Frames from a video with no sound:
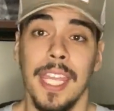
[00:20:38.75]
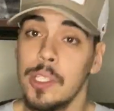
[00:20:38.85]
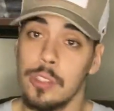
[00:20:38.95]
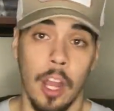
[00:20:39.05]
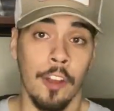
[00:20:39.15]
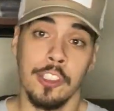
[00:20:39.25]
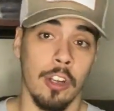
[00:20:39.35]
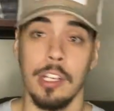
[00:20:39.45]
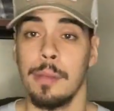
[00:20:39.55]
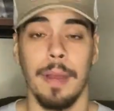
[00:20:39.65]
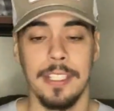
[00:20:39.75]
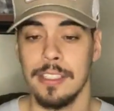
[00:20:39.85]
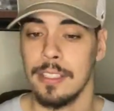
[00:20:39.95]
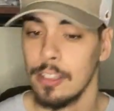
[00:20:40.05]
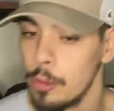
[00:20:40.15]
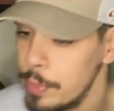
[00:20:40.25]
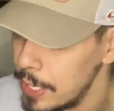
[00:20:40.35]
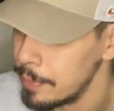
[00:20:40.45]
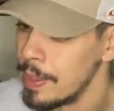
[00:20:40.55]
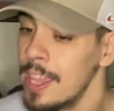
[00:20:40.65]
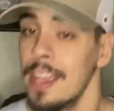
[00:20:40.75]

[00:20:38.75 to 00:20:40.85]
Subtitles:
He was off target by just a little bit.